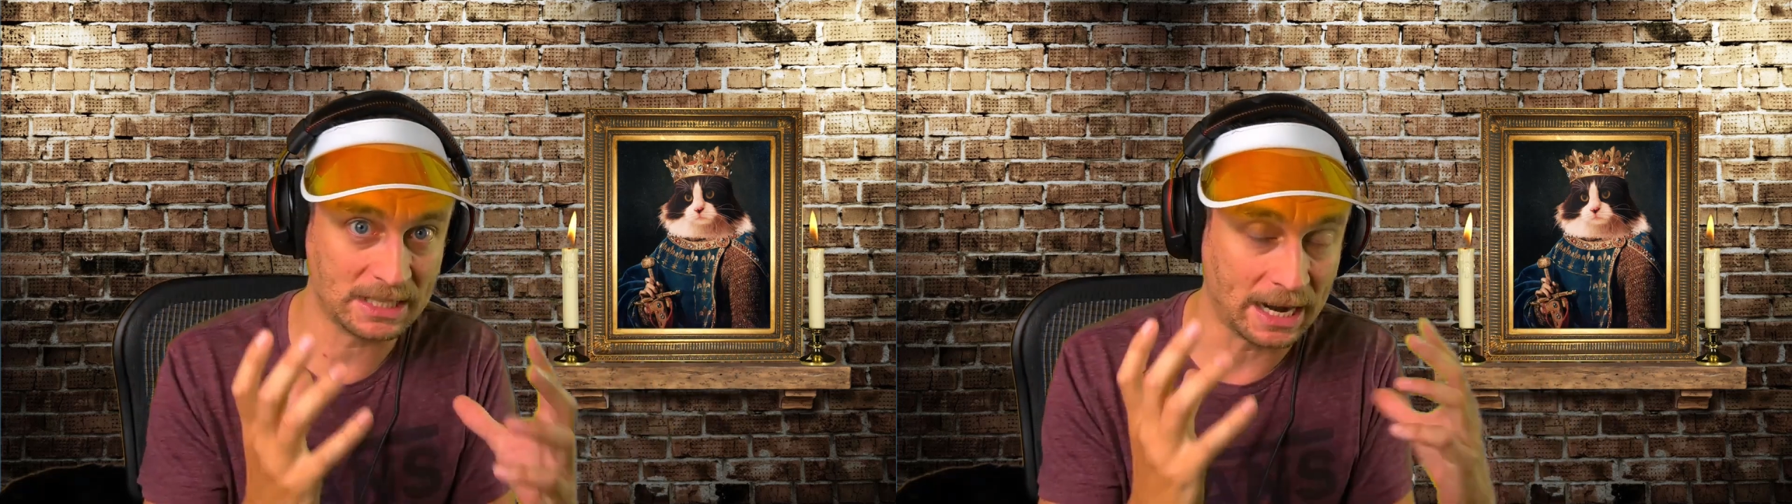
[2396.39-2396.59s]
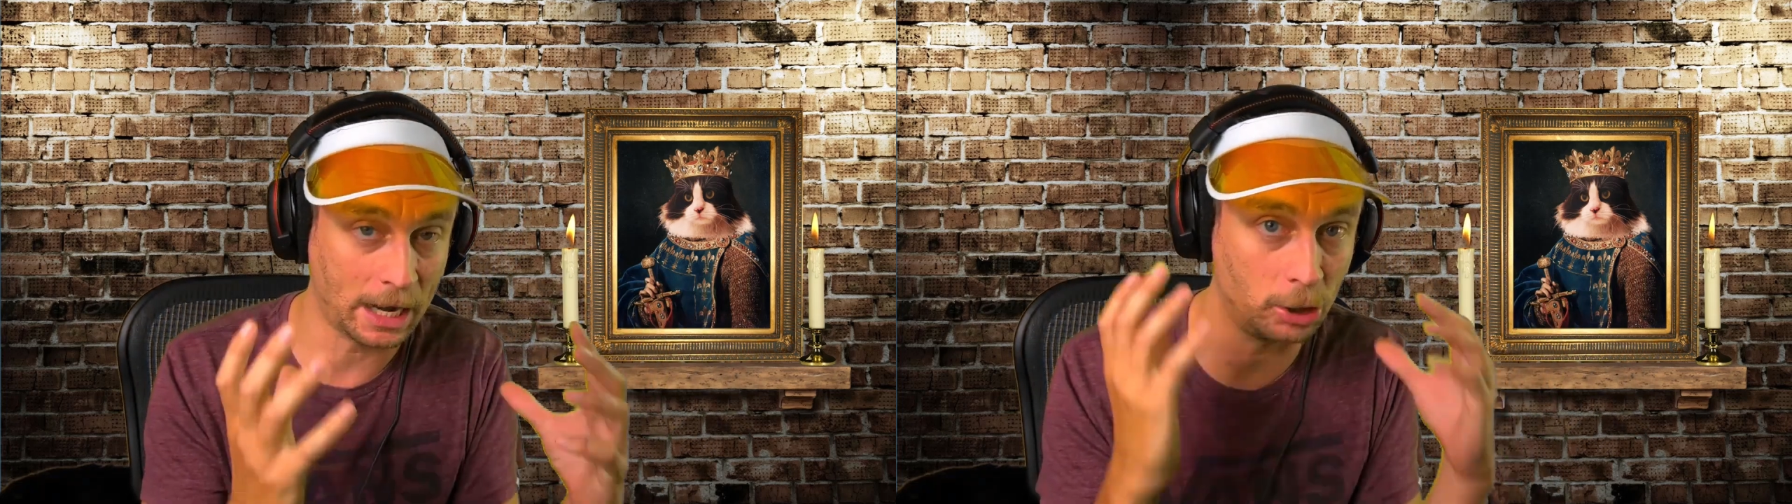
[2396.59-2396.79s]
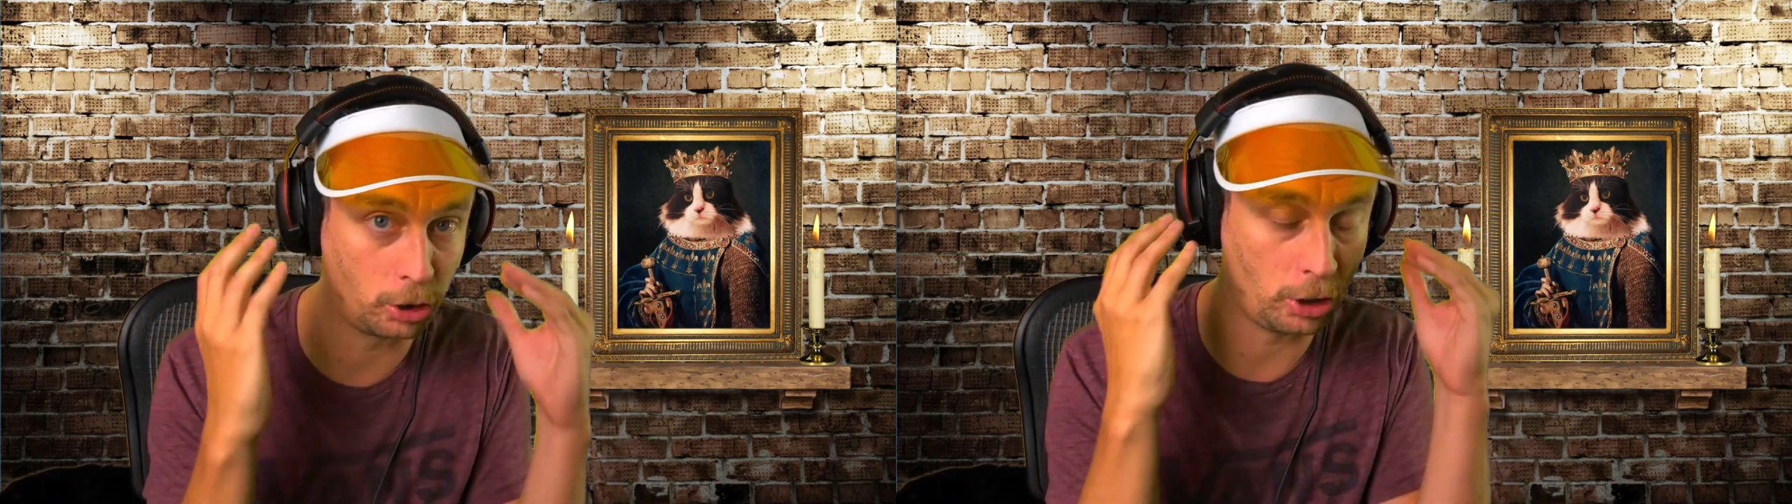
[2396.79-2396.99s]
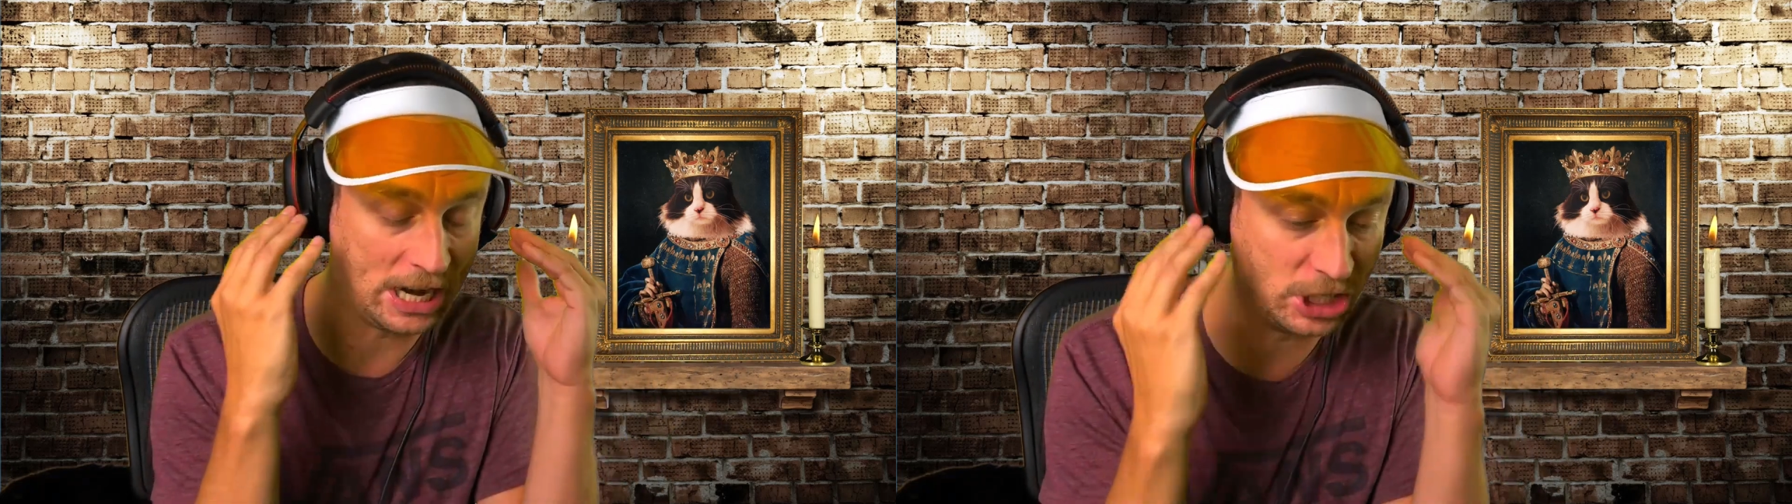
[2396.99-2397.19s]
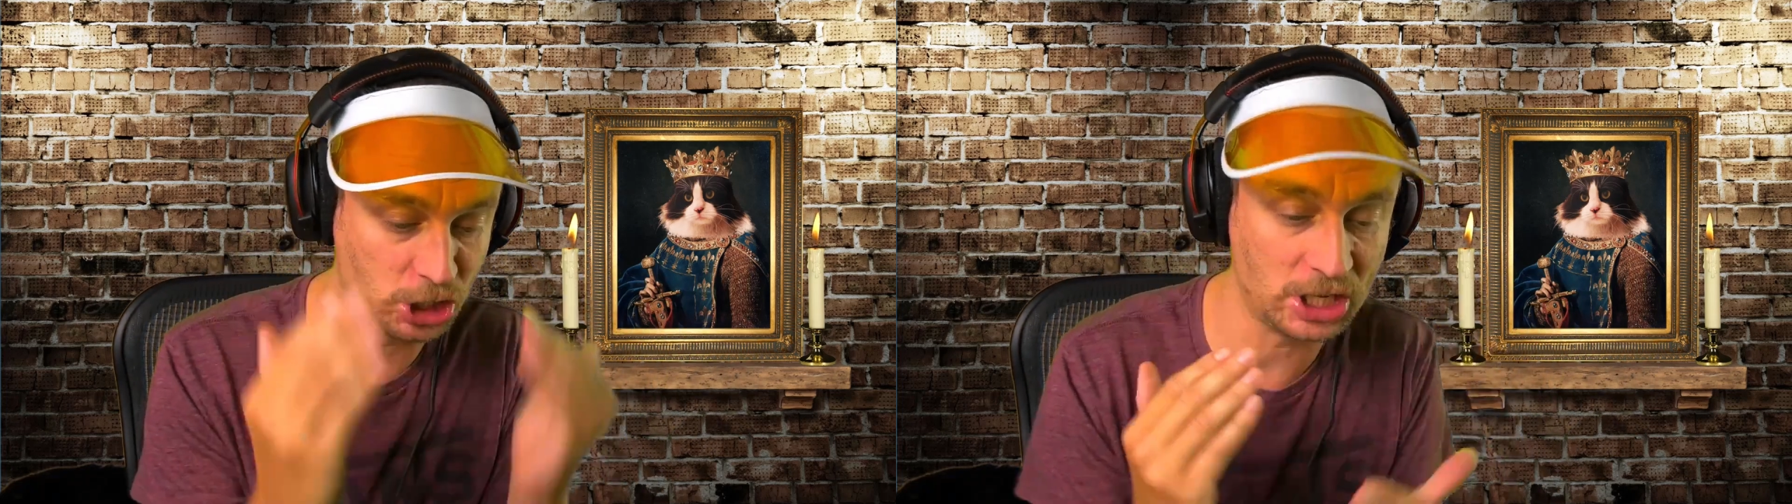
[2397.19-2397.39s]
that I learned
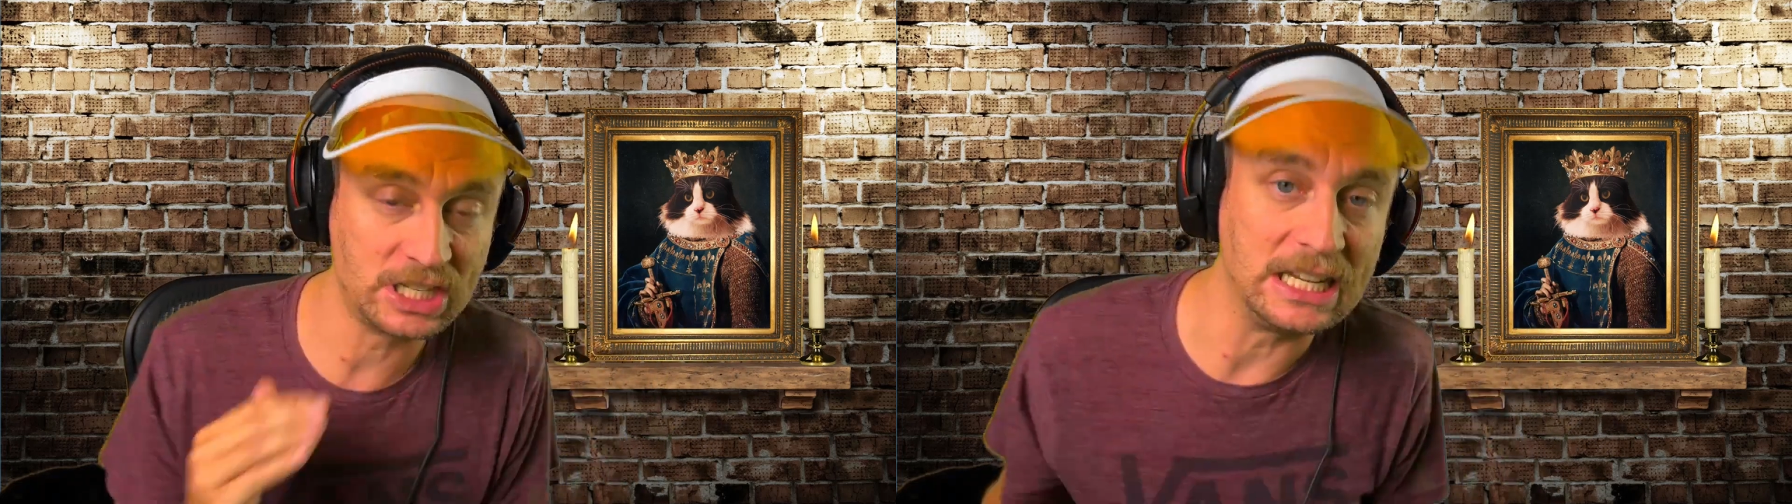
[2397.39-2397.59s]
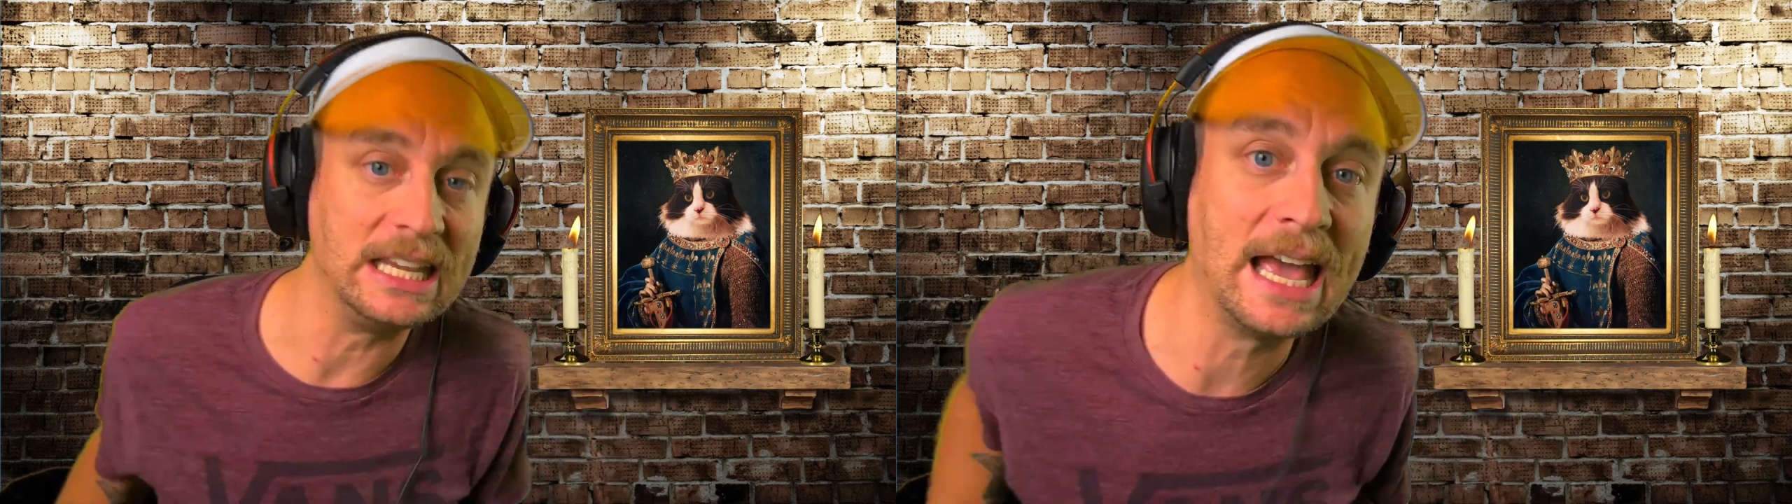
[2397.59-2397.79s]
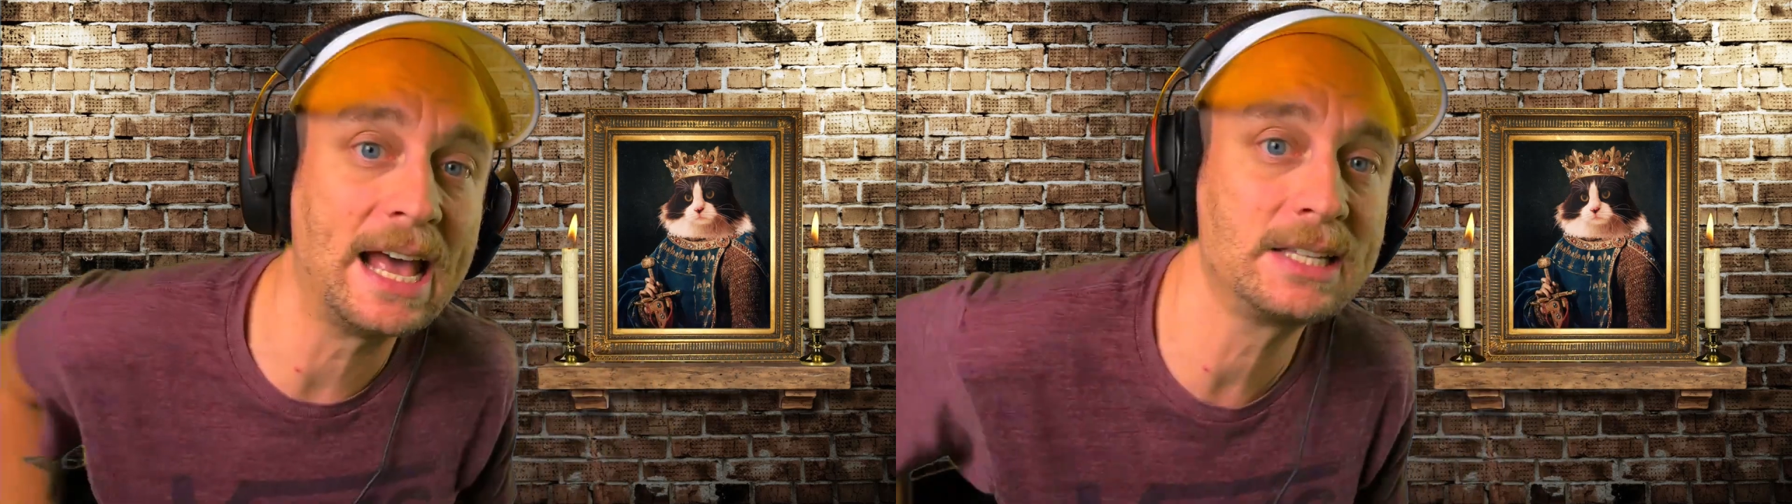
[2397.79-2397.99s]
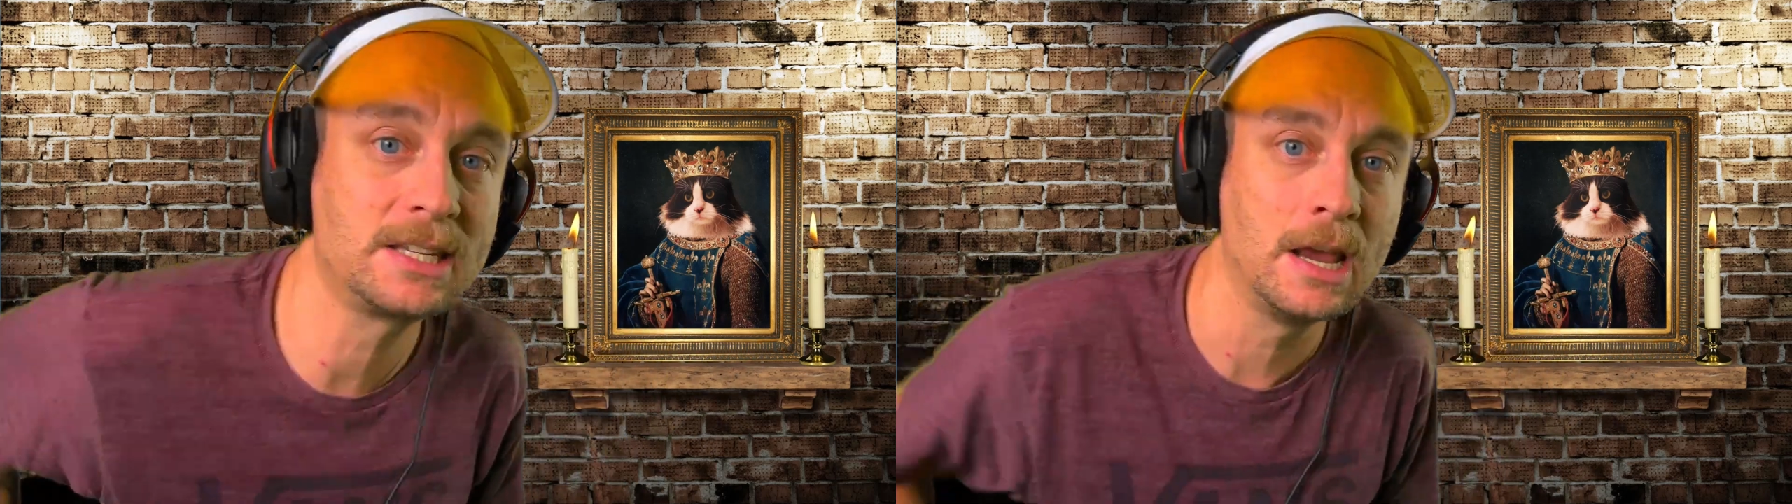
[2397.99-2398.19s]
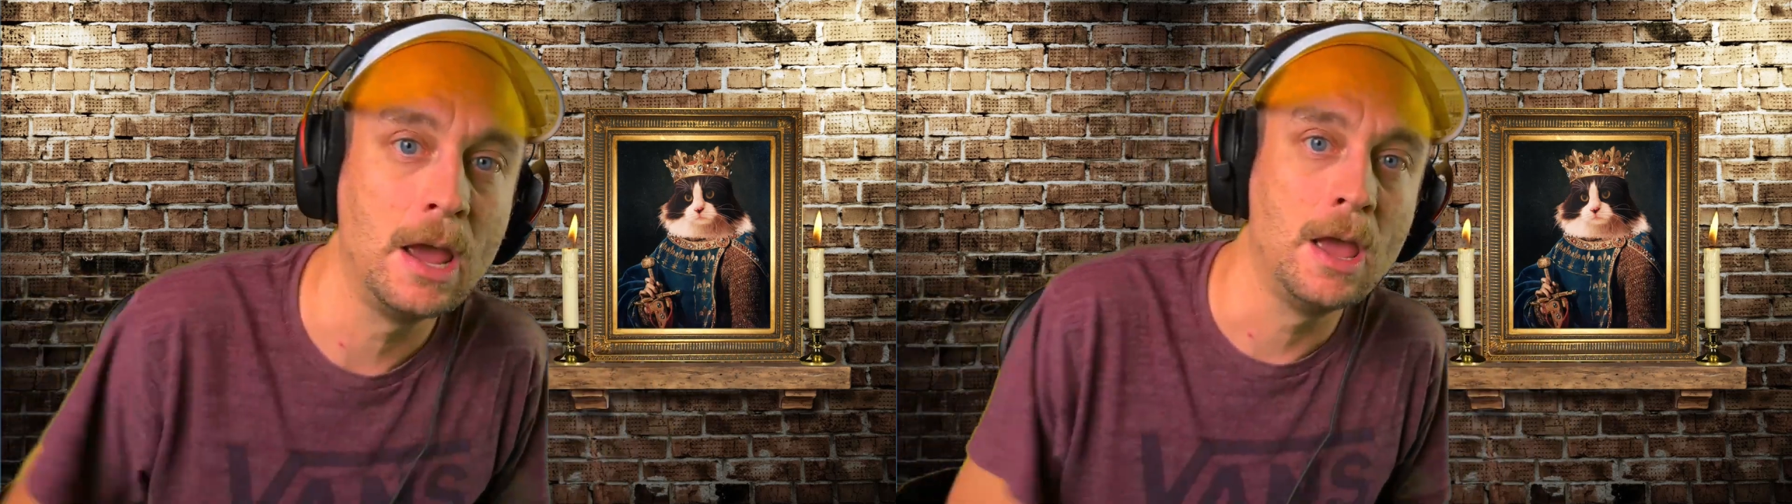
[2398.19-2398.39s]
in just ES